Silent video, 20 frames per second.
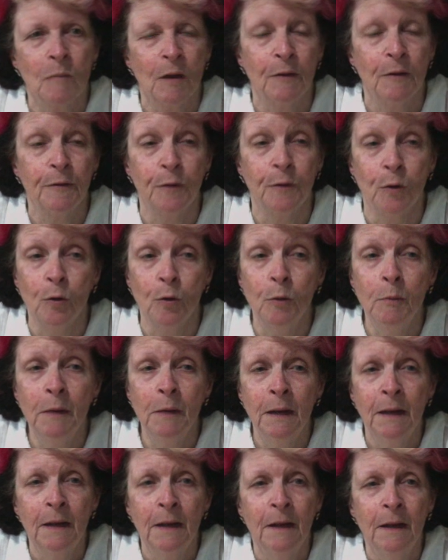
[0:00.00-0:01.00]
Form.
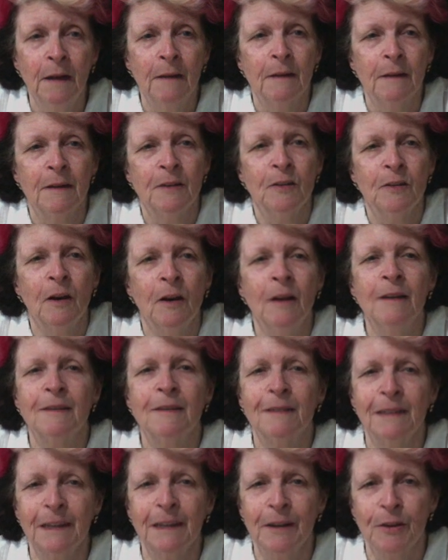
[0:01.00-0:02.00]
The design is
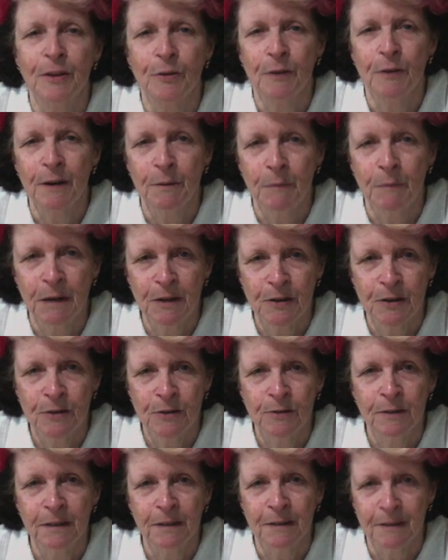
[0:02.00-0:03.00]
clearly three-dimensional
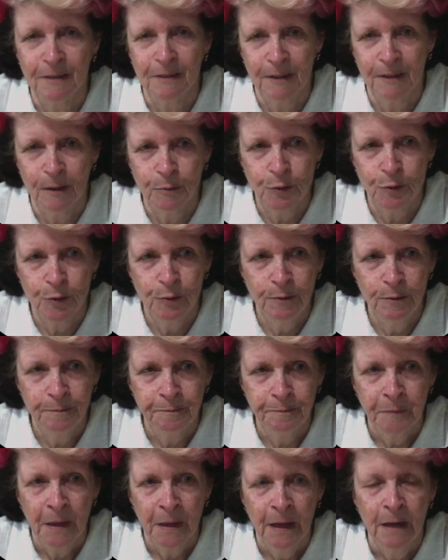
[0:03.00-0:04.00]
and sculptural.
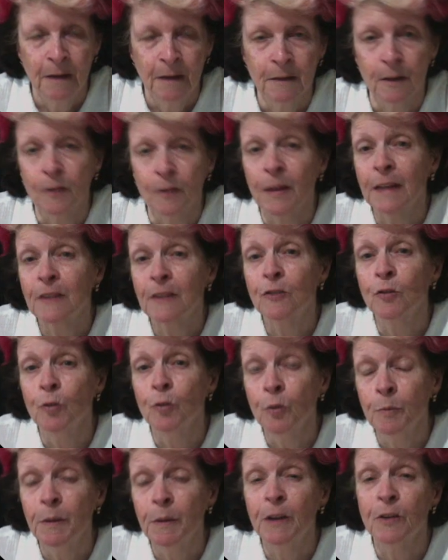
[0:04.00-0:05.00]
So that's good
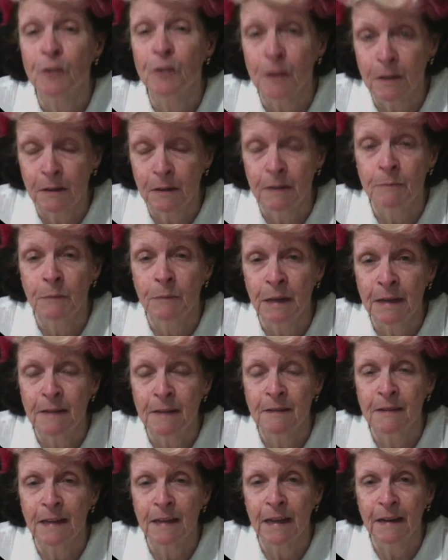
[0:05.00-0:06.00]
because it means
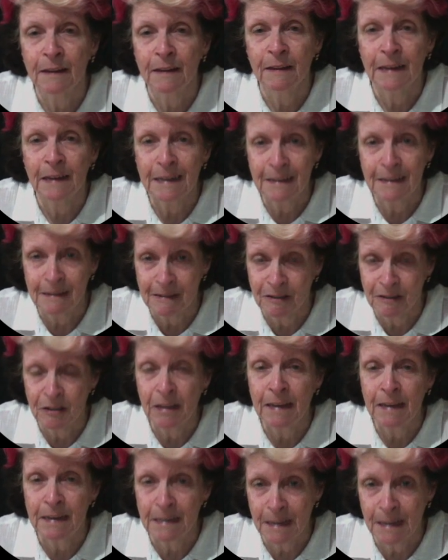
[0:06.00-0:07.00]
that there's
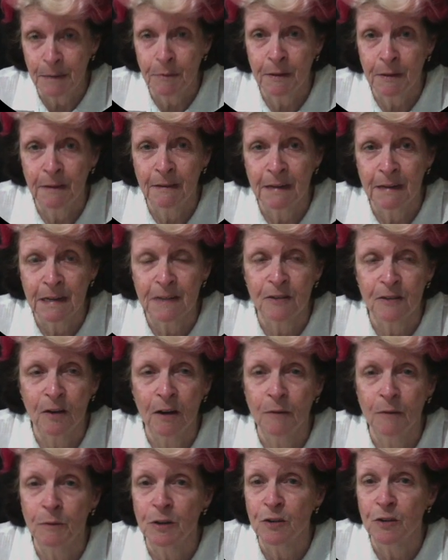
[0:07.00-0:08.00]
seen depth in the design,
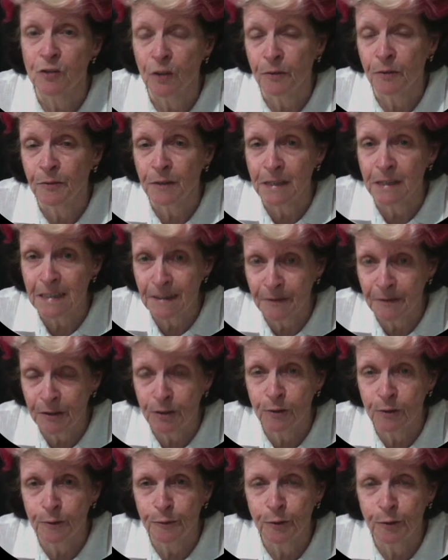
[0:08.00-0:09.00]
which is often
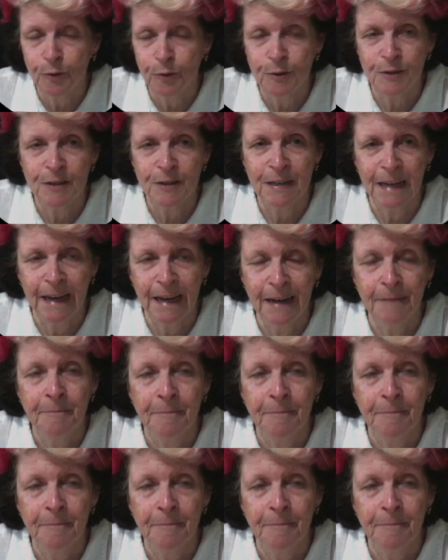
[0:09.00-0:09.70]
difficult for us to get.